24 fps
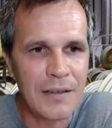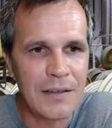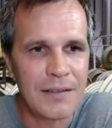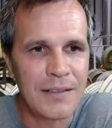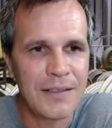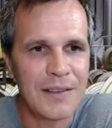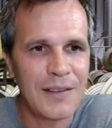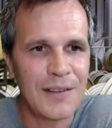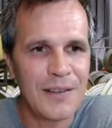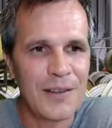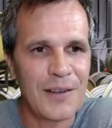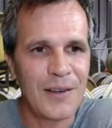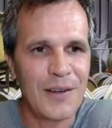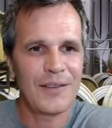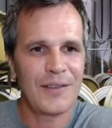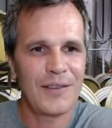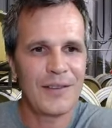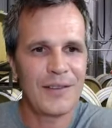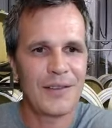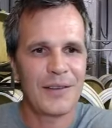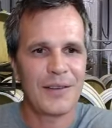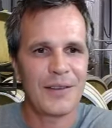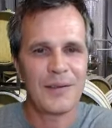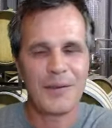you
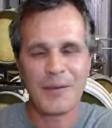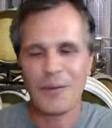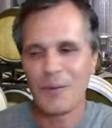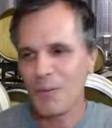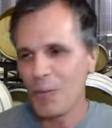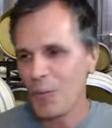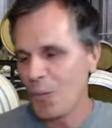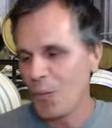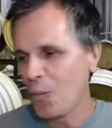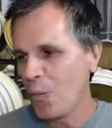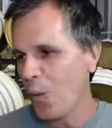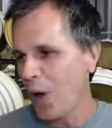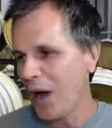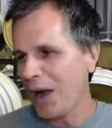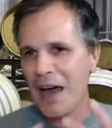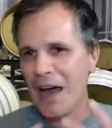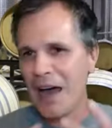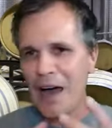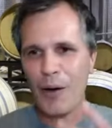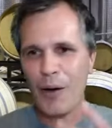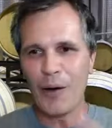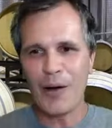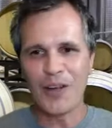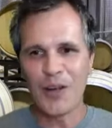know, one
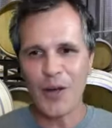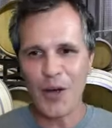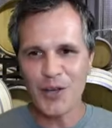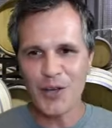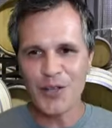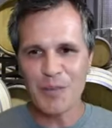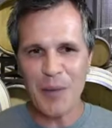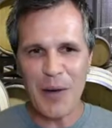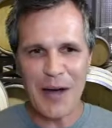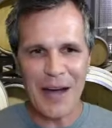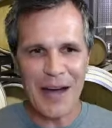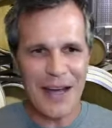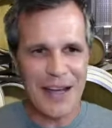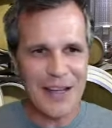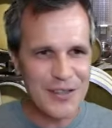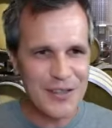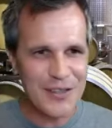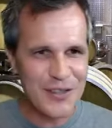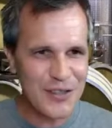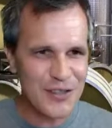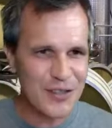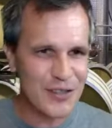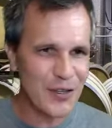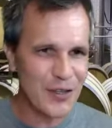hour goes by
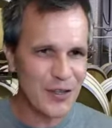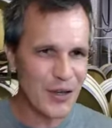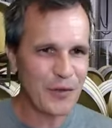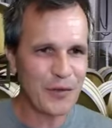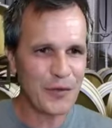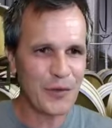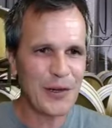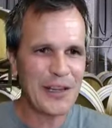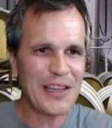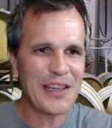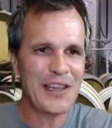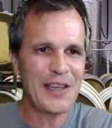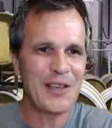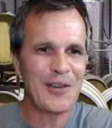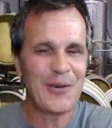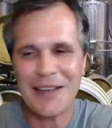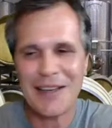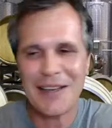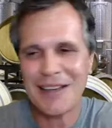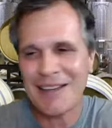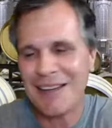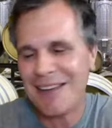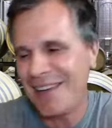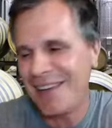so freaking
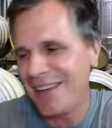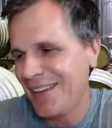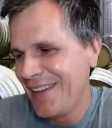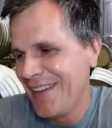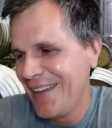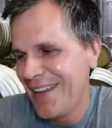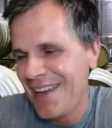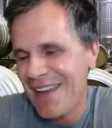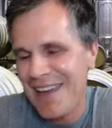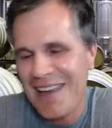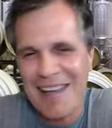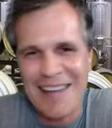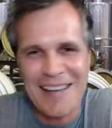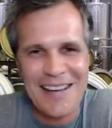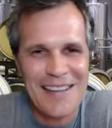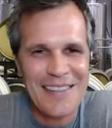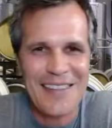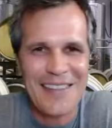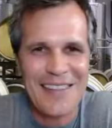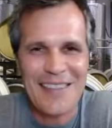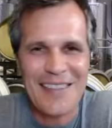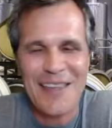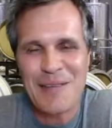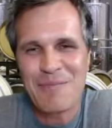quickly, and I
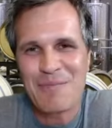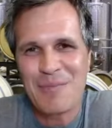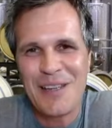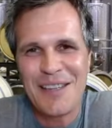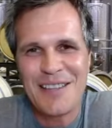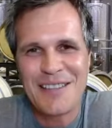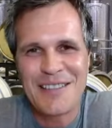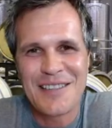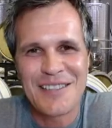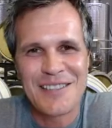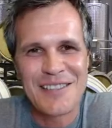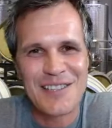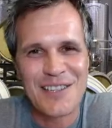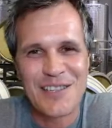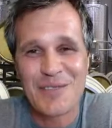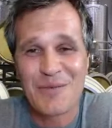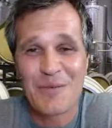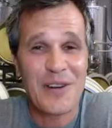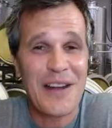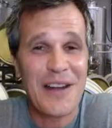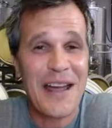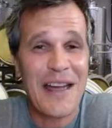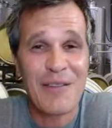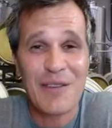think that means it's just
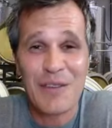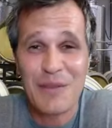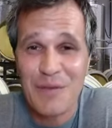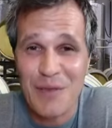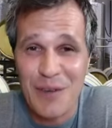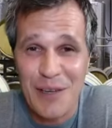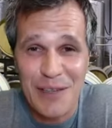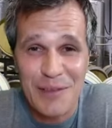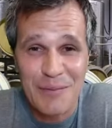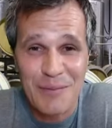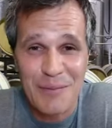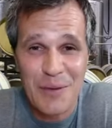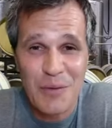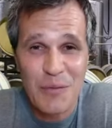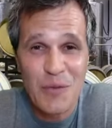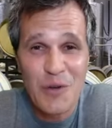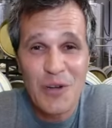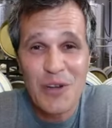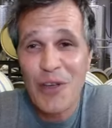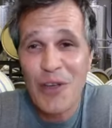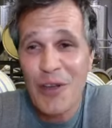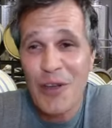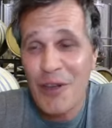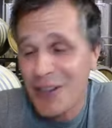we're having fun, we're
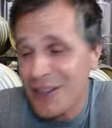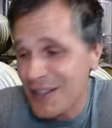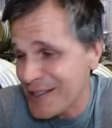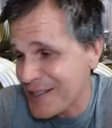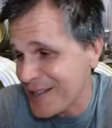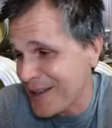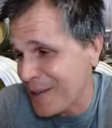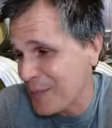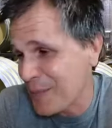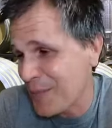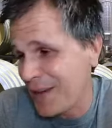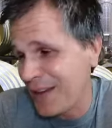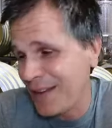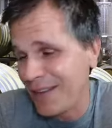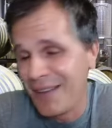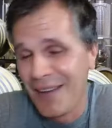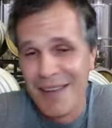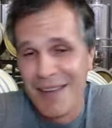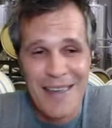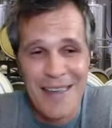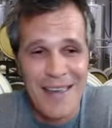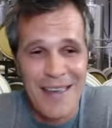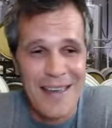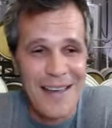learning something.
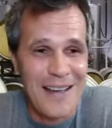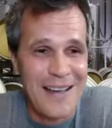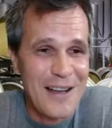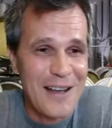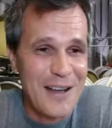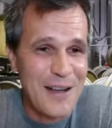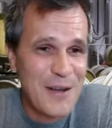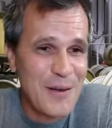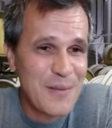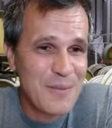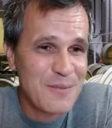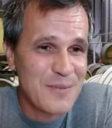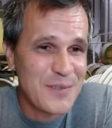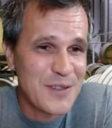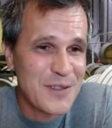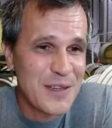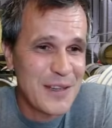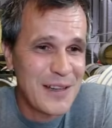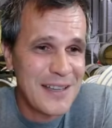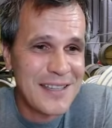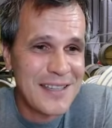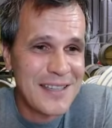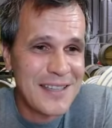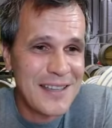Um, so
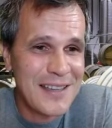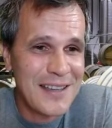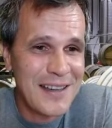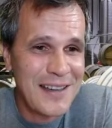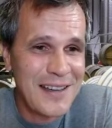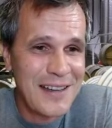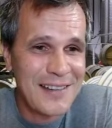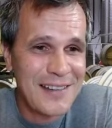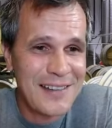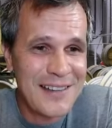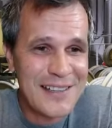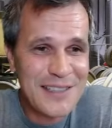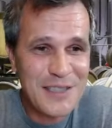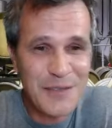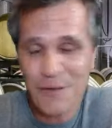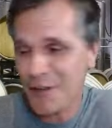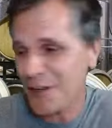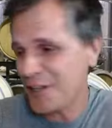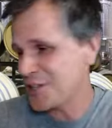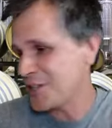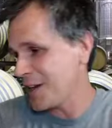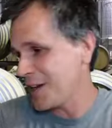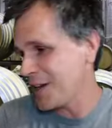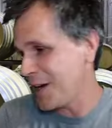let's uh, let's
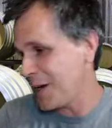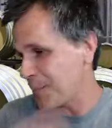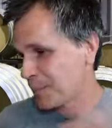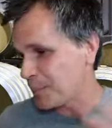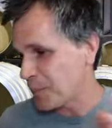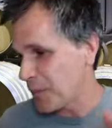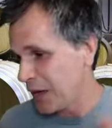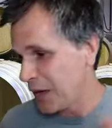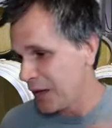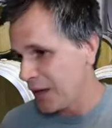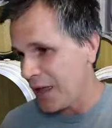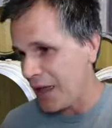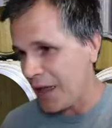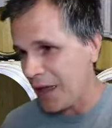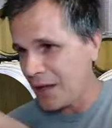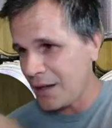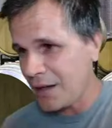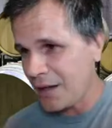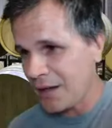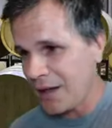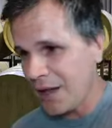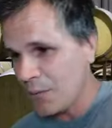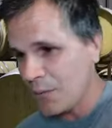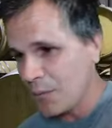finish it up. And
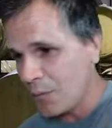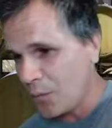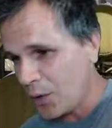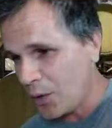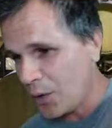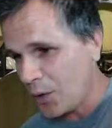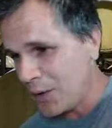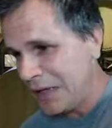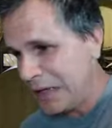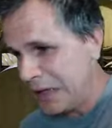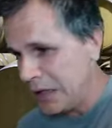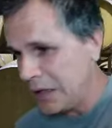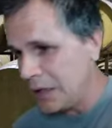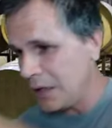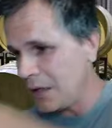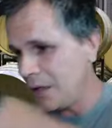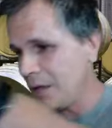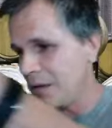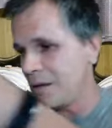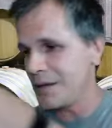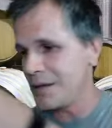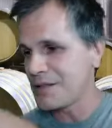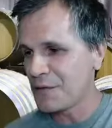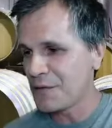again, what we need
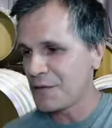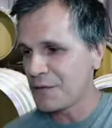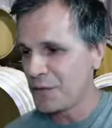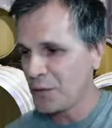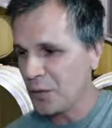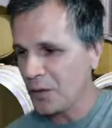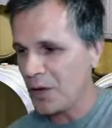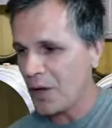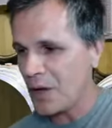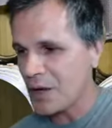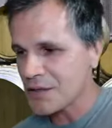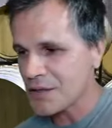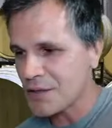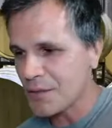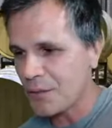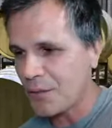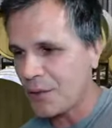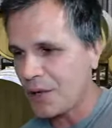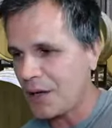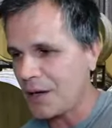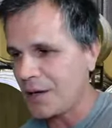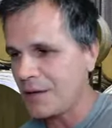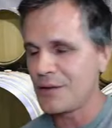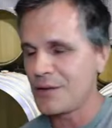is a full glass of
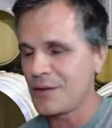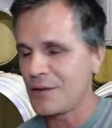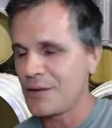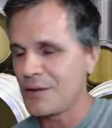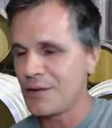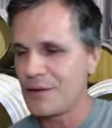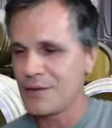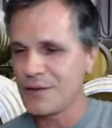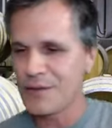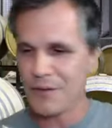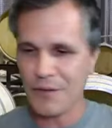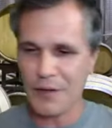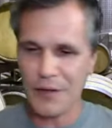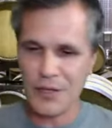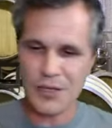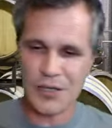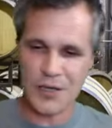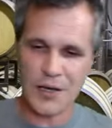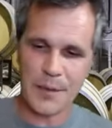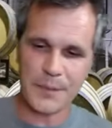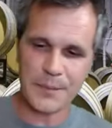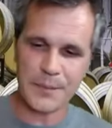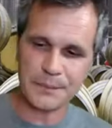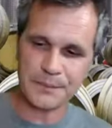wine to to finish up.